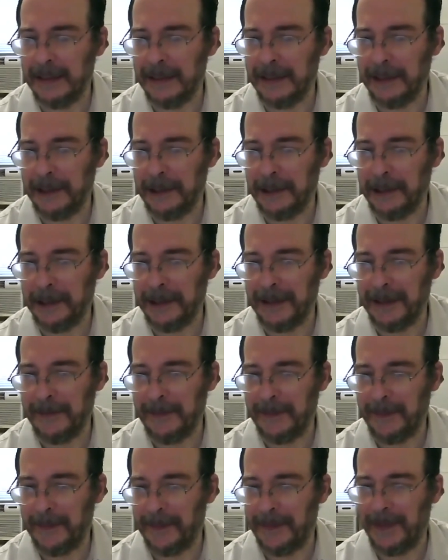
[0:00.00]

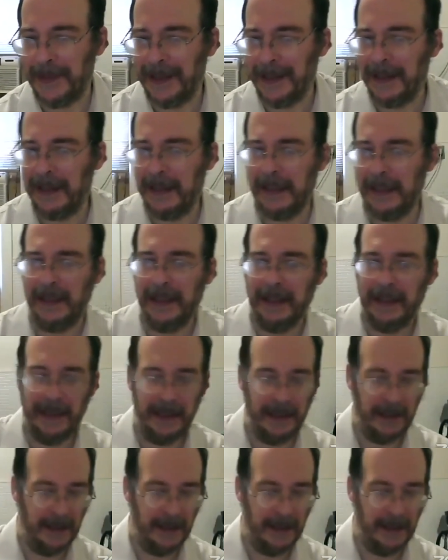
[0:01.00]
No one is speaking in this clip.